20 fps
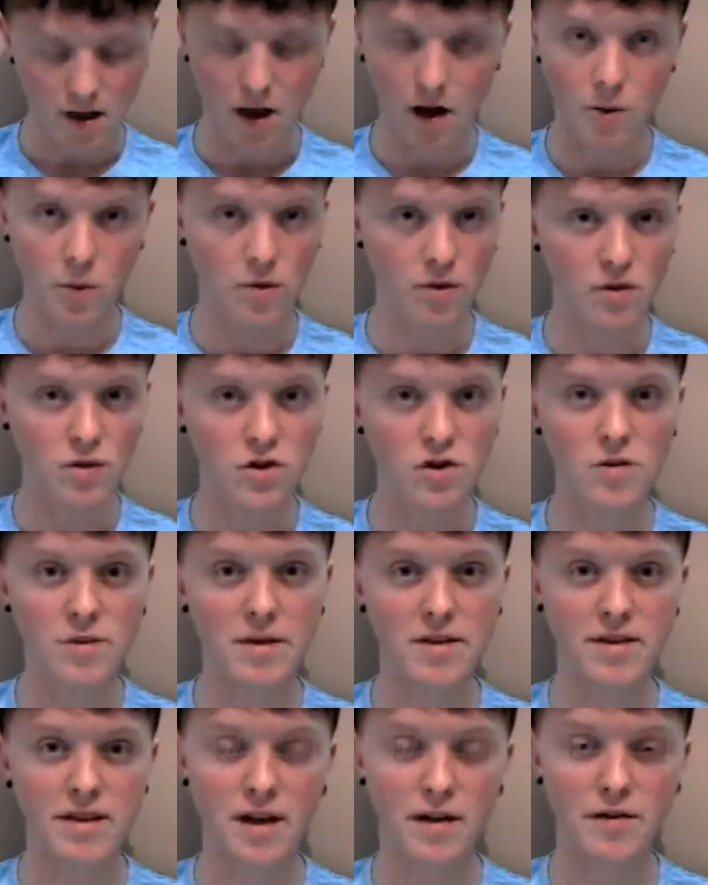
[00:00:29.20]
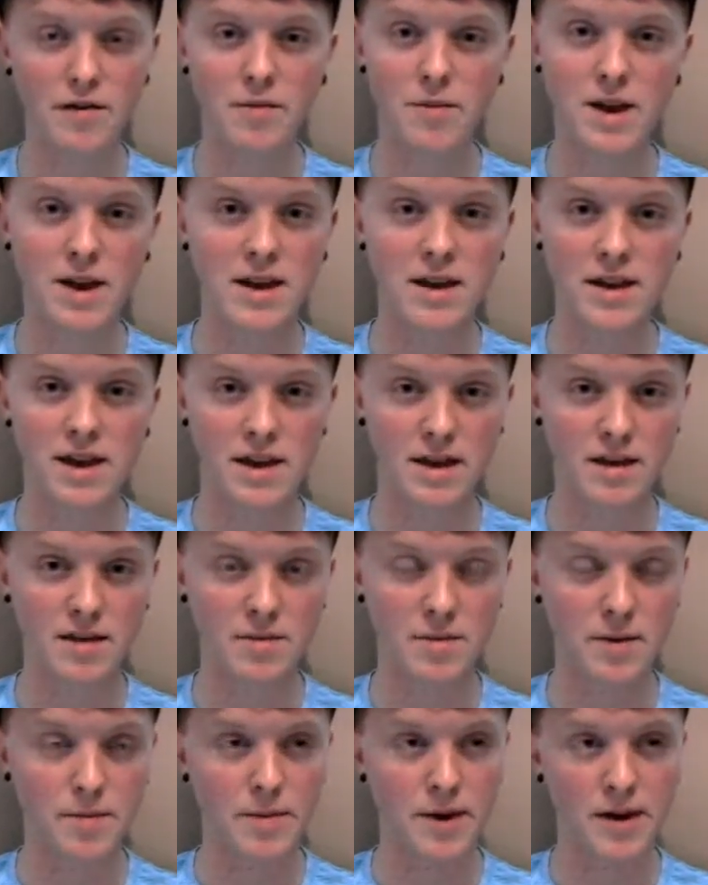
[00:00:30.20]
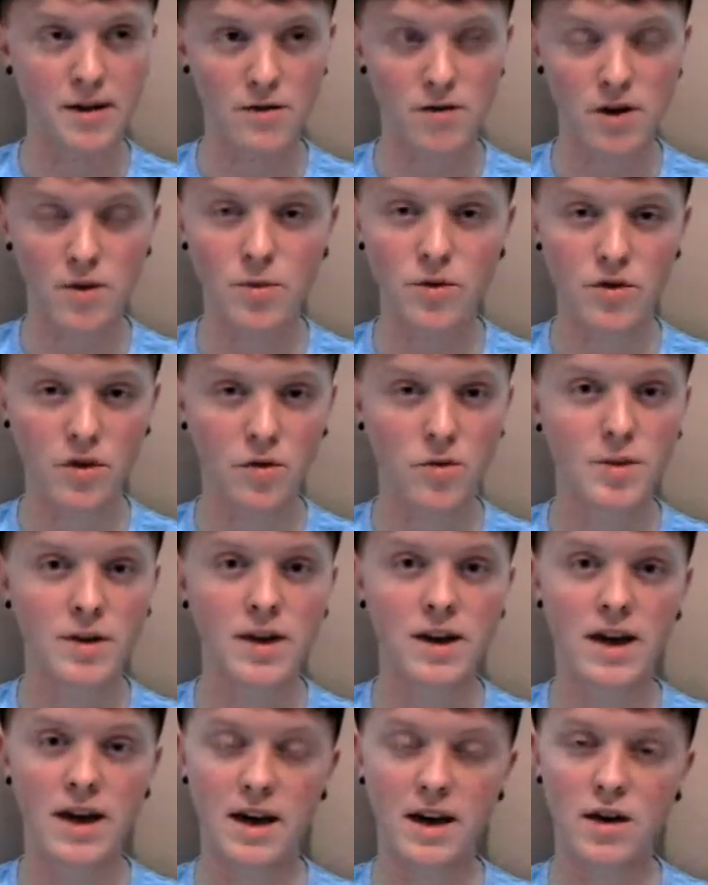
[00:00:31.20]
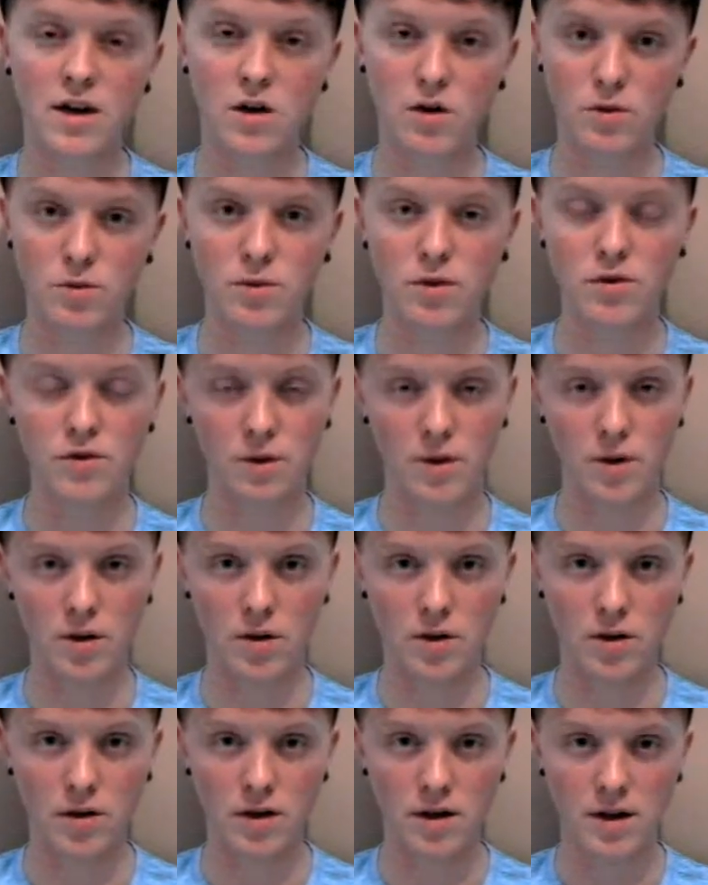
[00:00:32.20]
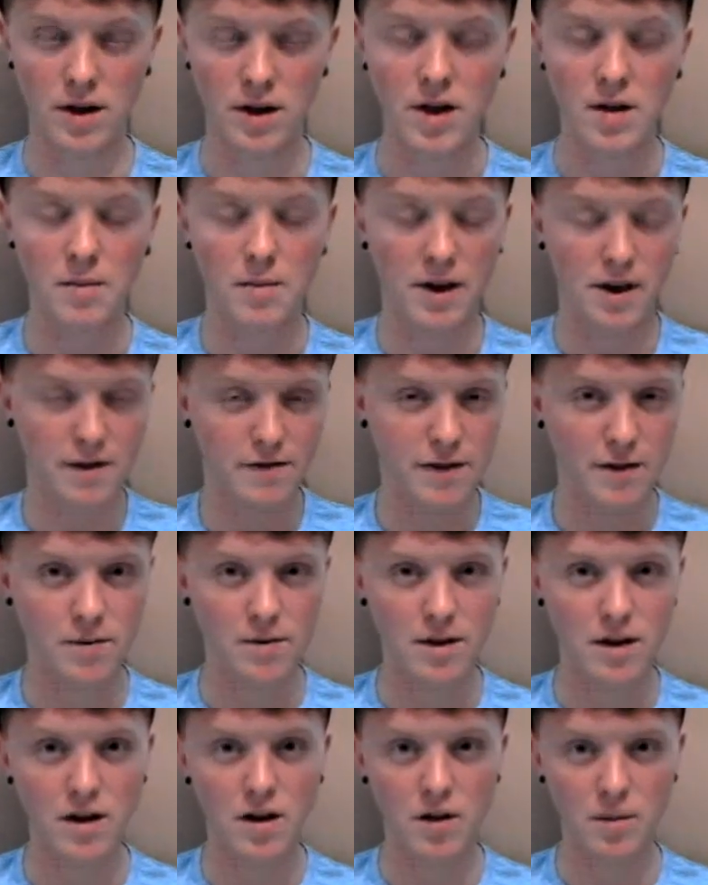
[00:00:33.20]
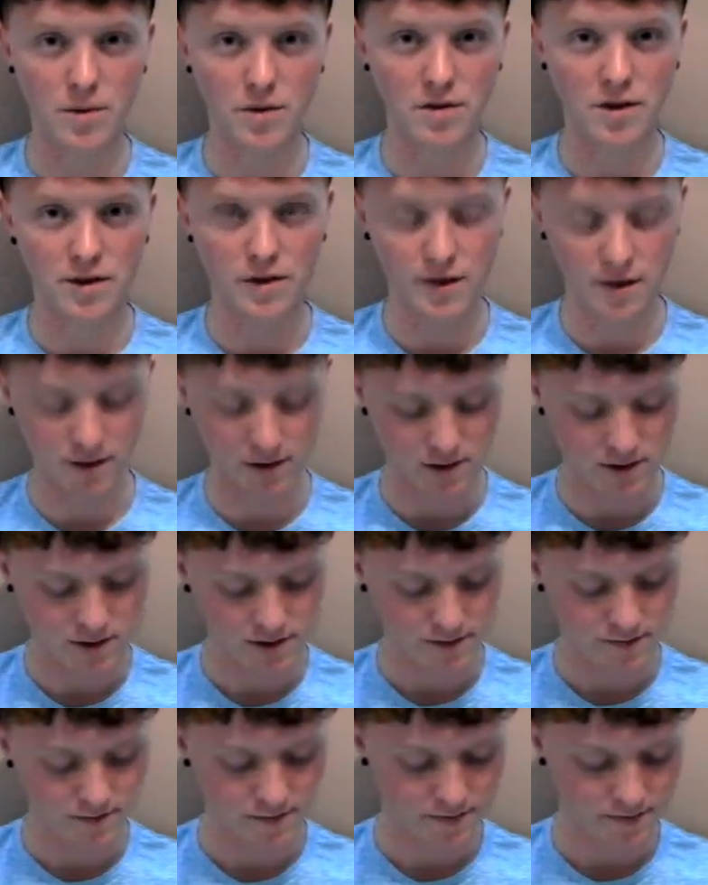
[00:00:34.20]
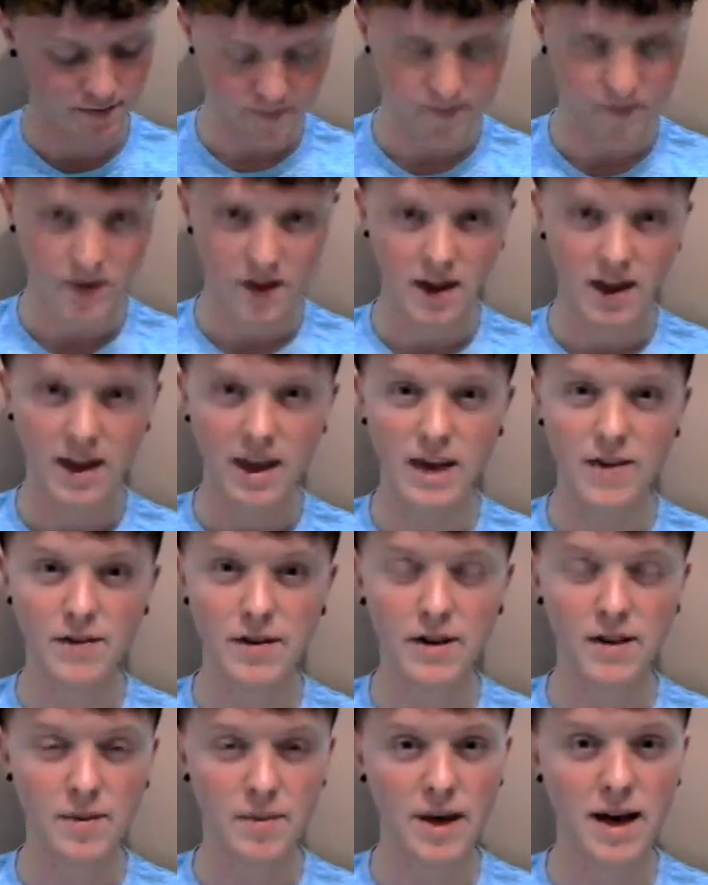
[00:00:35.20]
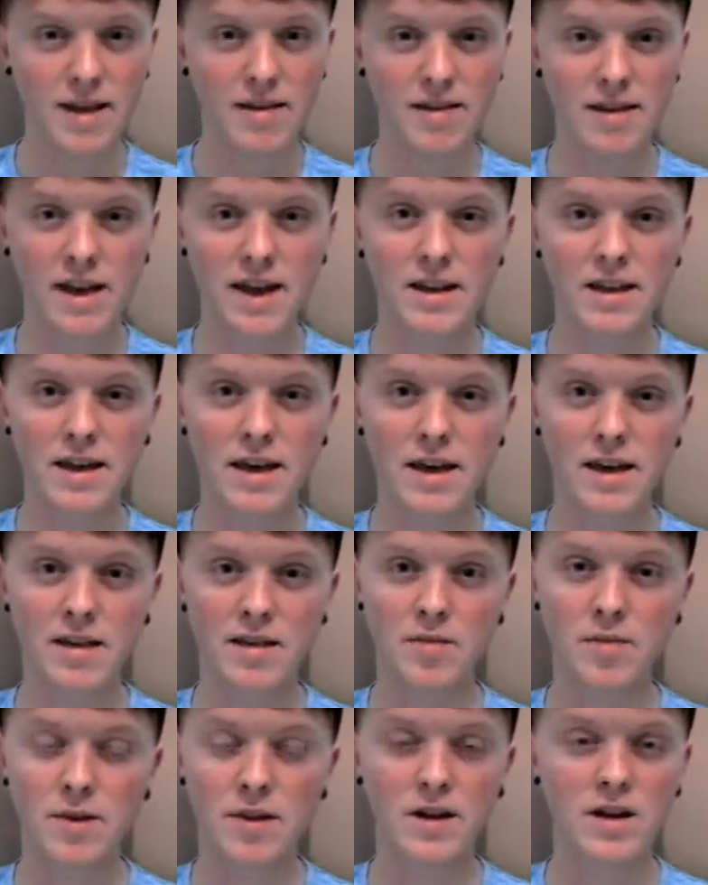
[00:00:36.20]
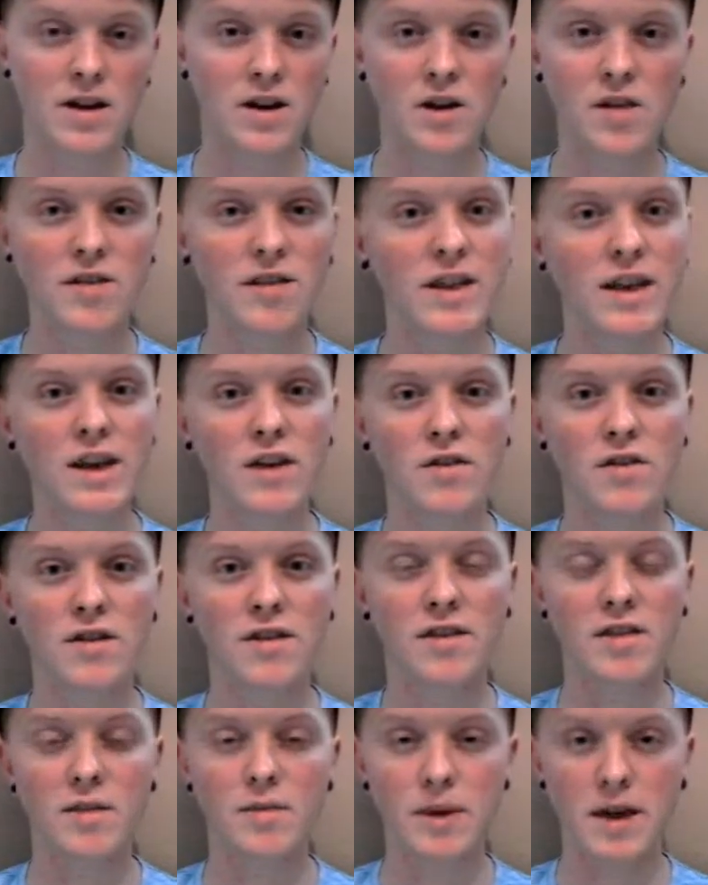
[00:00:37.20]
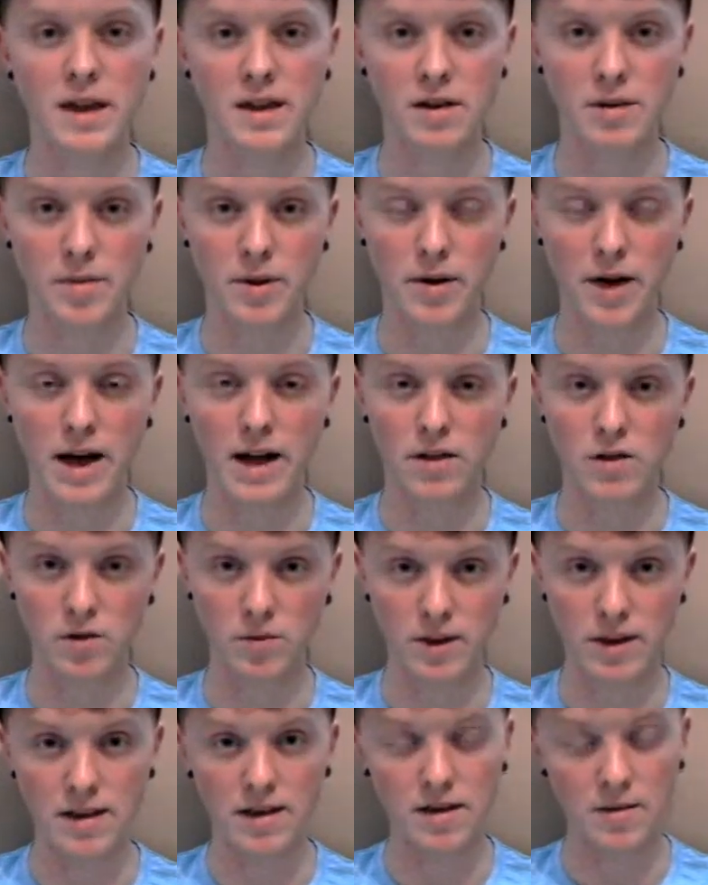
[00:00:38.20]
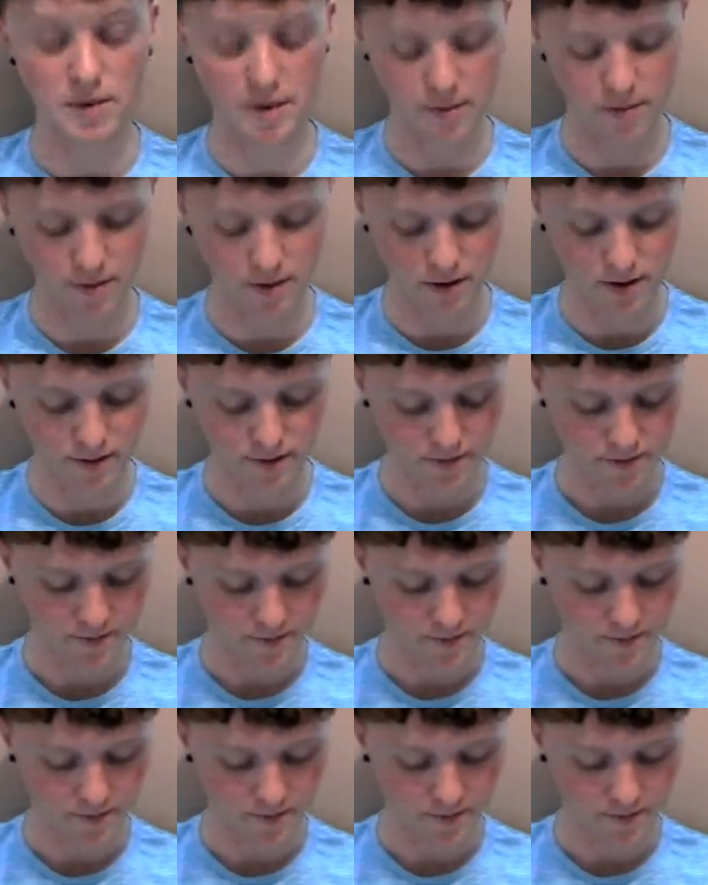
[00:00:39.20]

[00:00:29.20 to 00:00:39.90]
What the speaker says: I wasn't sure myself for many years. My best friend was openly gay and coached me through it all, but I found it a lot more difficult. Even in the past 10 years, there's been a colossal increase in the media about LGBT people.